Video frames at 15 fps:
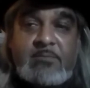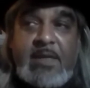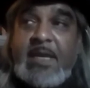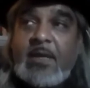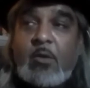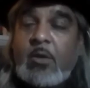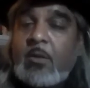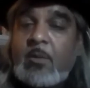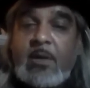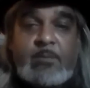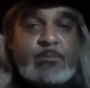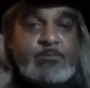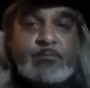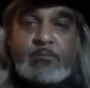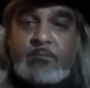They ain't going nowhere.
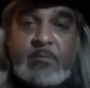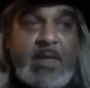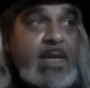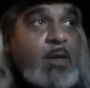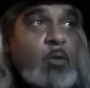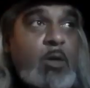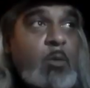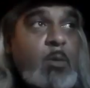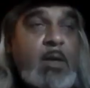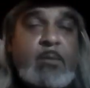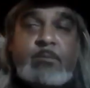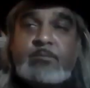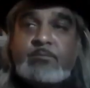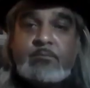They ain't going nowhere.